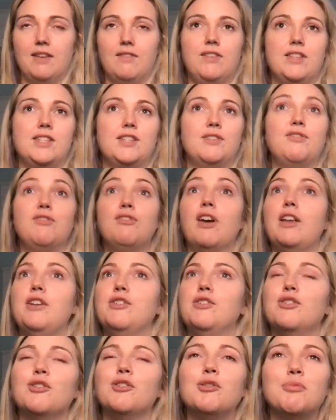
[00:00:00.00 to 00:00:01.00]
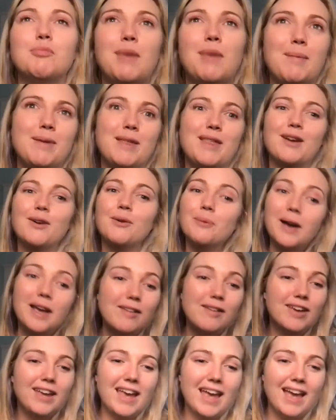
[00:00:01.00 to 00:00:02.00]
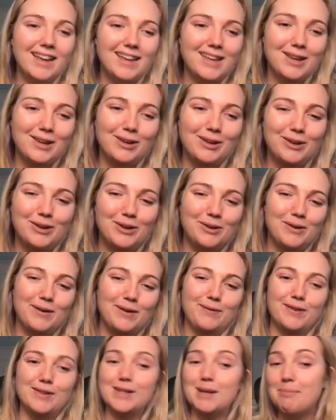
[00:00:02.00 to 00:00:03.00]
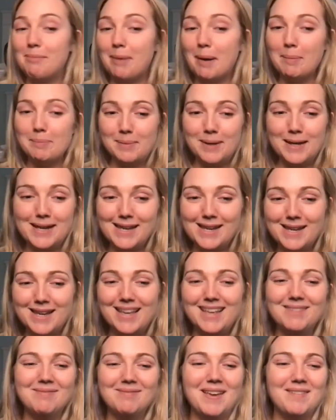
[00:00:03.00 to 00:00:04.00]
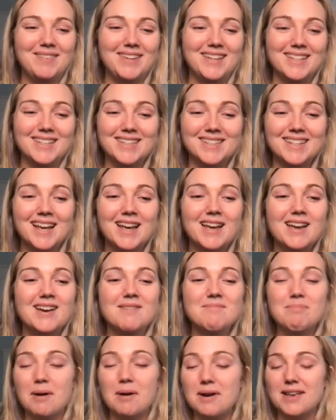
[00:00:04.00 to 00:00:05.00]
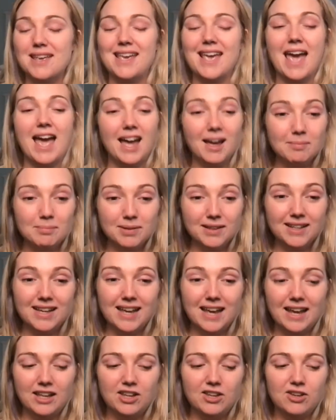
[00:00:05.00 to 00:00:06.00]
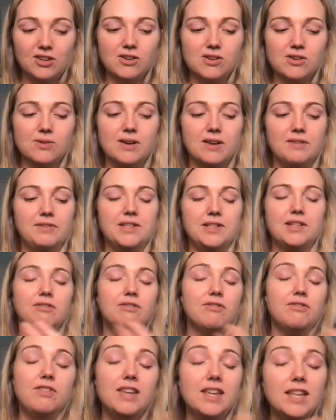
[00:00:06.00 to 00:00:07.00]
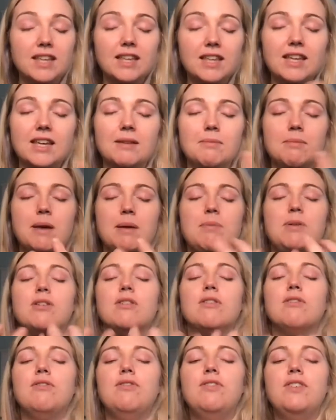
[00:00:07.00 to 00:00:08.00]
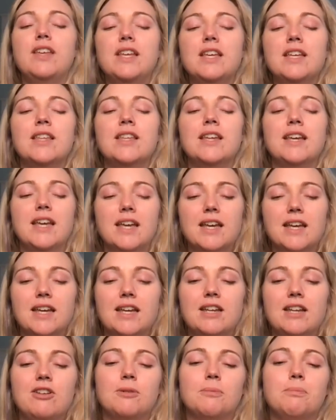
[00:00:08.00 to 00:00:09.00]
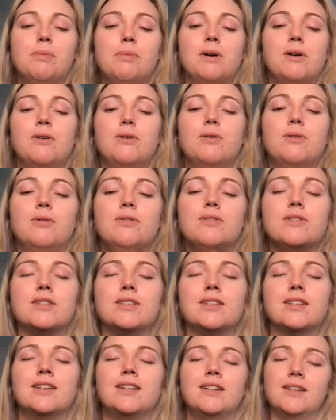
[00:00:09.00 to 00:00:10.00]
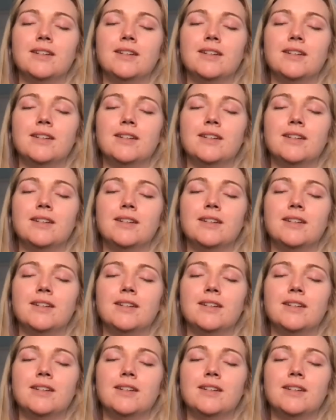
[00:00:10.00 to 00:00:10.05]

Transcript: If it's a friend group, maybe they're waving at you. If it's a puppy, maybe it's barking happily at you. If it's a feeling, maybe you're feeling it in your bones.